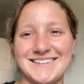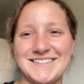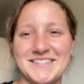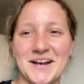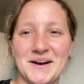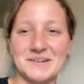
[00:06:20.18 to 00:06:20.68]

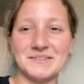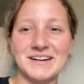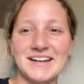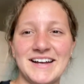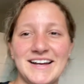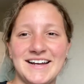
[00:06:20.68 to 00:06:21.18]
so
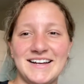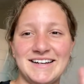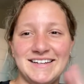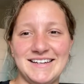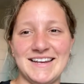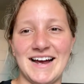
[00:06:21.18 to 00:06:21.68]

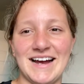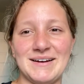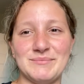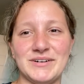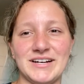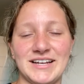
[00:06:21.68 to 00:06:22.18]
yeah,
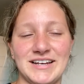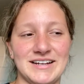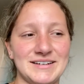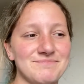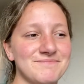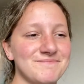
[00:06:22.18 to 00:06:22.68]
but
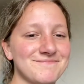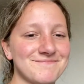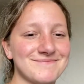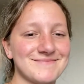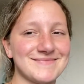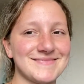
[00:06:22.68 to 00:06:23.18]
um,
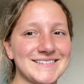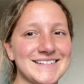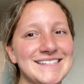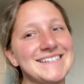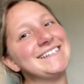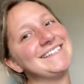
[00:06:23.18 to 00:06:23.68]

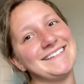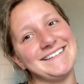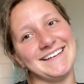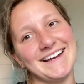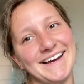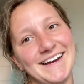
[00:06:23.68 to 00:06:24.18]

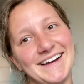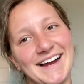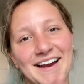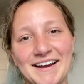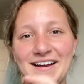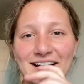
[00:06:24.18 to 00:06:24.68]
yeah,
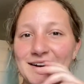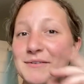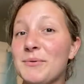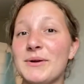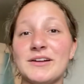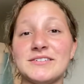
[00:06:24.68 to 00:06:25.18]
I, I don't know
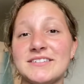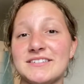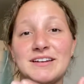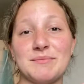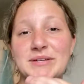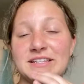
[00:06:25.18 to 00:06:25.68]
what else is
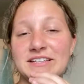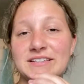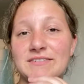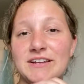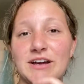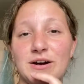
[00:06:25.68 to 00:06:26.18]
gonna be in this
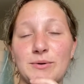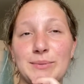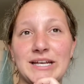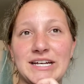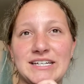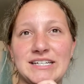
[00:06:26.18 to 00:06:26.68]
video
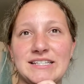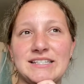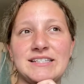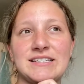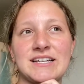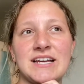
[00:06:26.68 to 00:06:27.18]

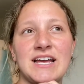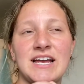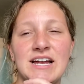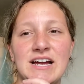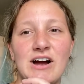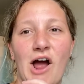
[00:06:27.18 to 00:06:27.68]
because
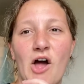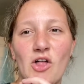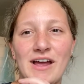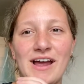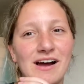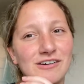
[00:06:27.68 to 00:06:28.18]
all I
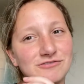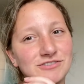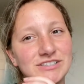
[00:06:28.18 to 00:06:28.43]
have